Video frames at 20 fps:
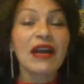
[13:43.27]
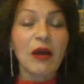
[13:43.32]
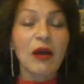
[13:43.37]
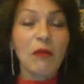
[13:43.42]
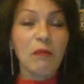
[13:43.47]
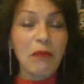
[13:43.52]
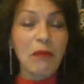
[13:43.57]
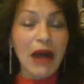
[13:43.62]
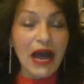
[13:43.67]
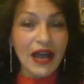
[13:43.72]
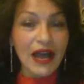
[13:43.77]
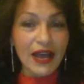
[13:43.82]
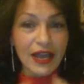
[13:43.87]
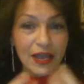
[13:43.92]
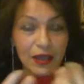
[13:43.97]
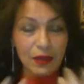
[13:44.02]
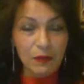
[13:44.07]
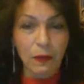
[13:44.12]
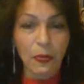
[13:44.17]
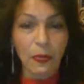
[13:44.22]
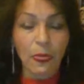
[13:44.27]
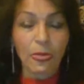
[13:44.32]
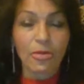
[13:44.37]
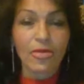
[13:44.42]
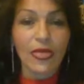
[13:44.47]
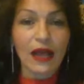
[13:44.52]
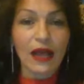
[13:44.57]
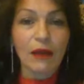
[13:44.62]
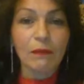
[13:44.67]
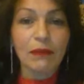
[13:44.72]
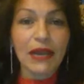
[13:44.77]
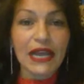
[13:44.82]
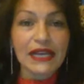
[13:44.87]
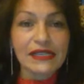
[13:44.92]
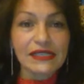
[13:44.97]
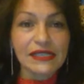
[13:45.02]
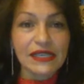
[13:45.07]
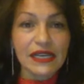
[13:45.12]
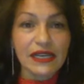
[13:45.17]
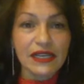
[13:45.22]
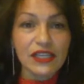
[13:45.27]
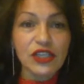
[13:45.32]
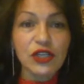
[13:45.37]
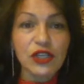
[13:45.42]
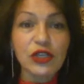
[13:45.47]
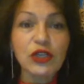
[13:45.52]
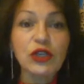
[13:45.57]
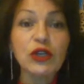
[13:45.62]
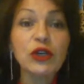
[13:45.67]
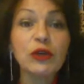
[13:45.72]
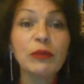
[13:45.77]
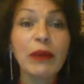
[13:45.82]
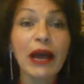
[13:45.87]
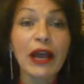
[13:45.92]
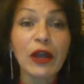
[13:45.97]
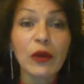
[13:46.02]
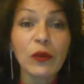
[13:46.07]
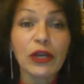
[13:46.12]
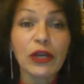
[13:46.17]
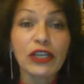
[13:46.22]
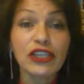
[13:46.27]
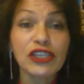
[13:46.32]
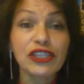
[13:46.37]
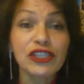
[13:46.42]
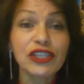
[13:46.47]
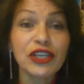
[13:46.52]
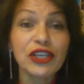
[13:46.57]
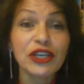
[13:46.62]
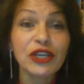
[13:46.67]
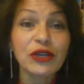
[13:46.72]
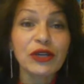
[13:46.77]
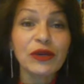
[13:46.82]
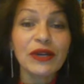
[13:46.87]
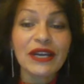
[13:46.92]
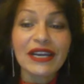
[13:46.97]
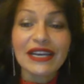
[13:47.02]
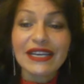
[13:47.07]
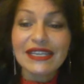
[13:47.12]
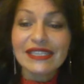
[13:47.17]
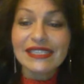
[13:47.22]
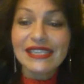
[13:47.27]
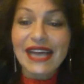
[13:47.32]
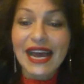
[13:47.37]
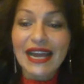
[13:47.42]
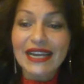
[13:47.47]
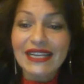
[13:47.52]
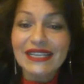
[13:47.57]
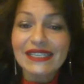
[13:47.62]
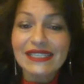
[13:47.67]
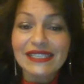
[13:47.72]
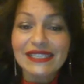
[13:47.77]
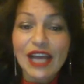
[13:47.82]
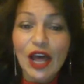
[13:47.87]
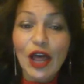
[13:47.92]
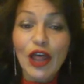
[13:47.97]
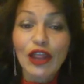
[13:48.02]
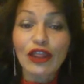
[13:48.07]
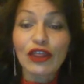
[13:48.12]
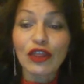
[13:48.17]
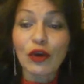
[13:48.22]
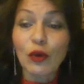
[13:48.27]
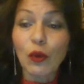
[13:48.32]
My blessing to you, my wish to you is that is the